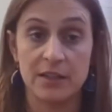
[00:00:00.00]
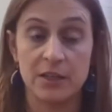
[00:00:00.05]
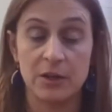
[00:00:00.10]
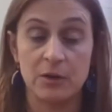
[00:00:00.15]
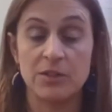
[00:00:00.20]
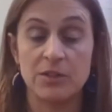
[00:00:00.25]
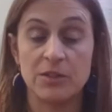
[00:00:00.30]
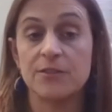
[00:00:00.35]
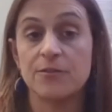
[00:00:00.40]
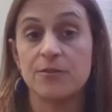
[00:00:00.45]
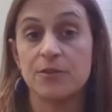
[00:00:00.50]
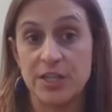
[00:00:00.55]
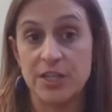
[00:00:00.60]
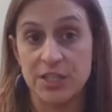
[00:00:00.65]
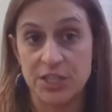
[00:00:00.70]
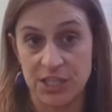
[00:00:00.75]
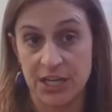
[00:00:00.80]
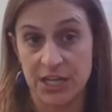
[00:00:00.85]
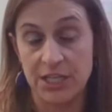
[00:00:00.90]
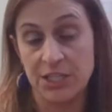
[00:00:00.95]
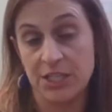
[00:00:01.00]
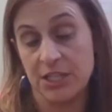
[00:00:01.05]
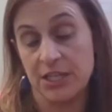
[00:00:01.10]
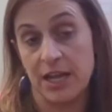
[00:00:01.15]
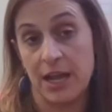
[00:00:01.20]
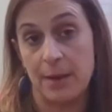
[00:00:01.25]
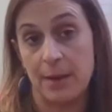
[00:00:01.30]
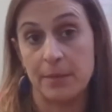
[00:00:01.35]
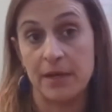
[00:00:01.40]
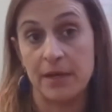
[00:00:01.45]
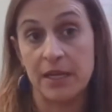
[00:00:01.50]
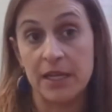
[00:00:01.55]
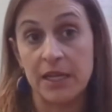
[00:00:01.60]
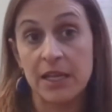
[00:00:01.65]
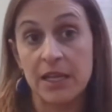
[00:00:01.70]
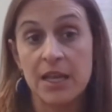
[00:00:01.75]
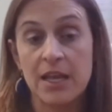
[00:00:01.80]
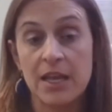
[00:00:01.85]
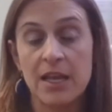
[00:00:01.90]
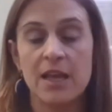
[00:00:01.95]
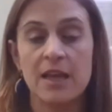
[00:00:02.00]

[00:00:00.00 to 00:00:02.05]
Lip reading: differentiation happening,